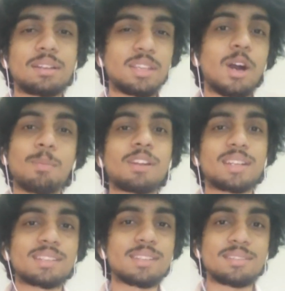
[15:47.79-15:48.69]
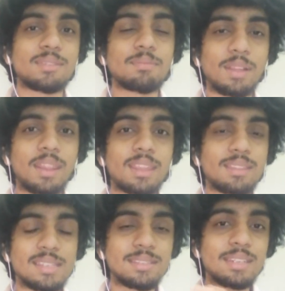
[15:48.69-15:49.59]
the operating system i
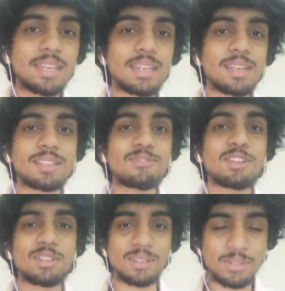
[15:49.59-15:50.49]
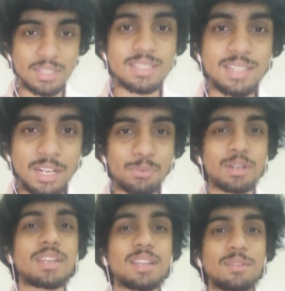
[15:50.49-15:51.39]
think these three areas if you're good you can start
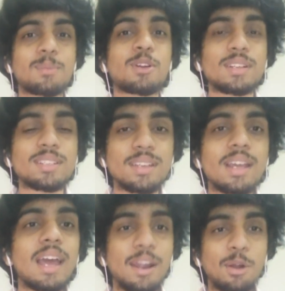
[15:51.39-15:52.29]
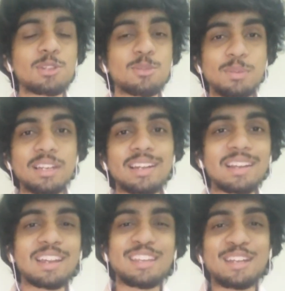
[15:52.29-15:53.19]
working in robotics and also be a
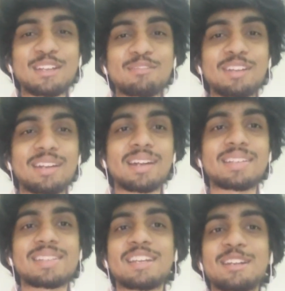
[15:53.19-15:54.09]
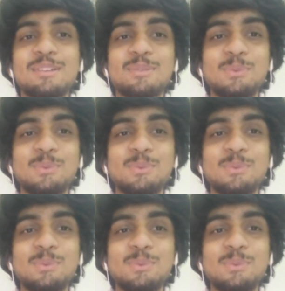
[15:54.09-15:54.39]
little creative and understand